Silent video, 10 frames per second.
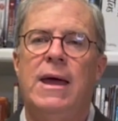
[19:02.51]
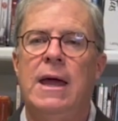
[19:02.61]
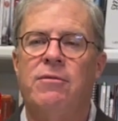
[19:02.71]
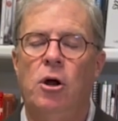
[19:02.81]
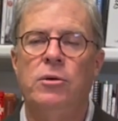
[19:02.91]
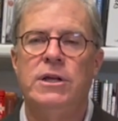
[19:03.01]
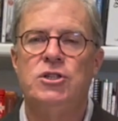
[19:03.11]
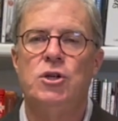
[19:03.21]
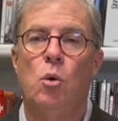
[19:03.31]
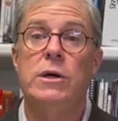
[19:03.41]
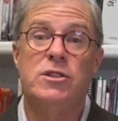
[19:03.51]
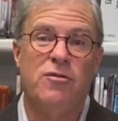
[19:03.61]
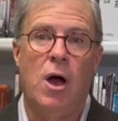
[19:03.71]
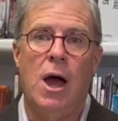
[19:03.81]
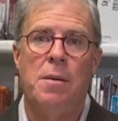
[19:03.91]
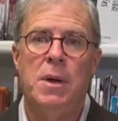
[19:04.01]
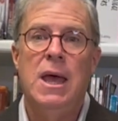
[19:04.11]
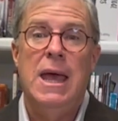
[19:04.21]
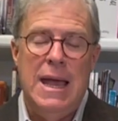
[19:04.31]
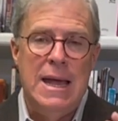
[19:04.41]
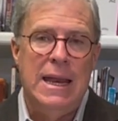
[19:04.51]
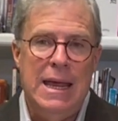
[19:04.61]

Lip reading: have learned these stories from, it